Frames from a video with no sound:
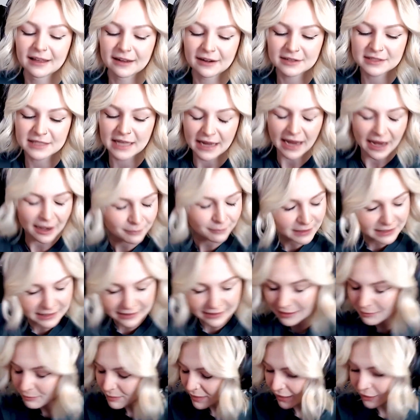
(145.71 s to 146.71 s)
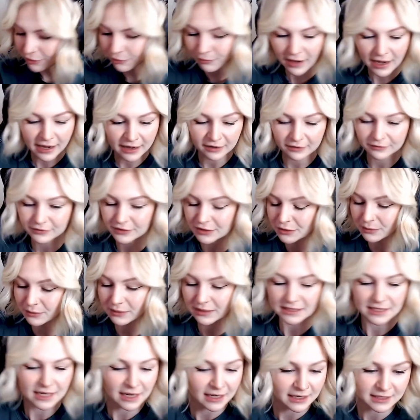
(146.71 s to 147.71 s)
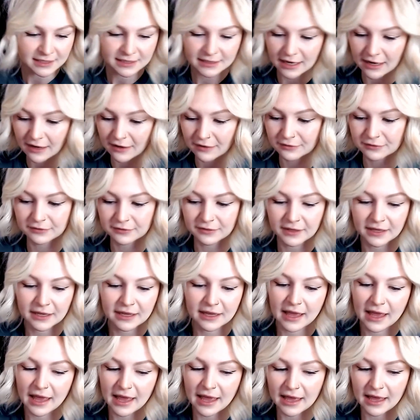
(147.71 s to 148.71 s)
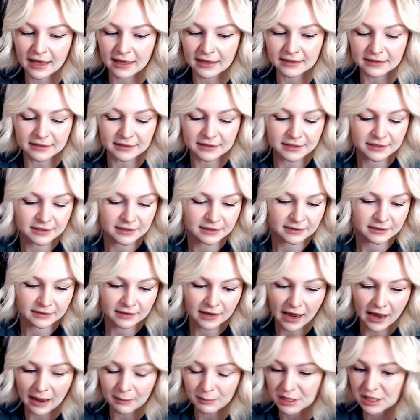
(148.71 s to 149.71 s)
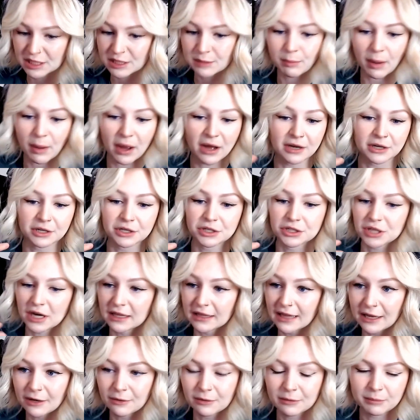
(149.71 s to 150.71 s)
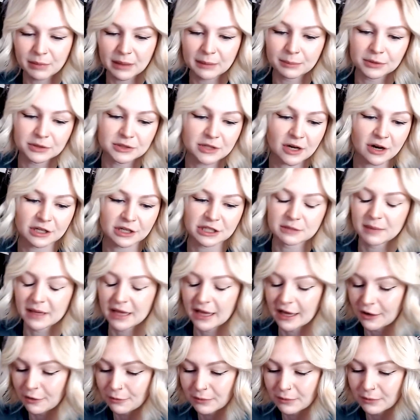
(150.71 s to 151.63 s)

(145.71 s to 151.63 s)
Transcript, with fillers: And I was like, I really like being creative and doing this kind of stuff. And I'm a sponge. I like when people talk to me.